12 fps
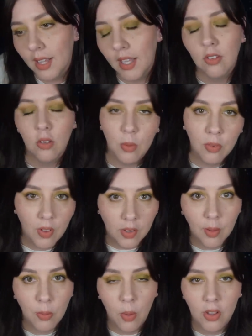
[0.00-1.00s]
like a super
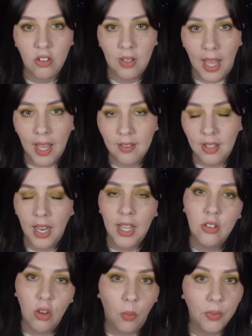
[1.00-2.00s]
fucked up question to ask, and I
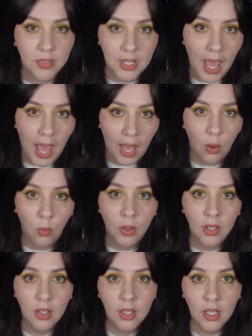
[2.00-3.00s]
don't see how
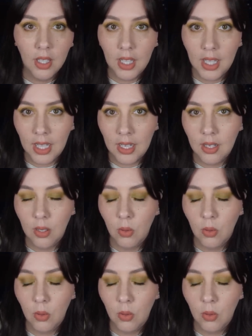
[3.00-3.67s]
it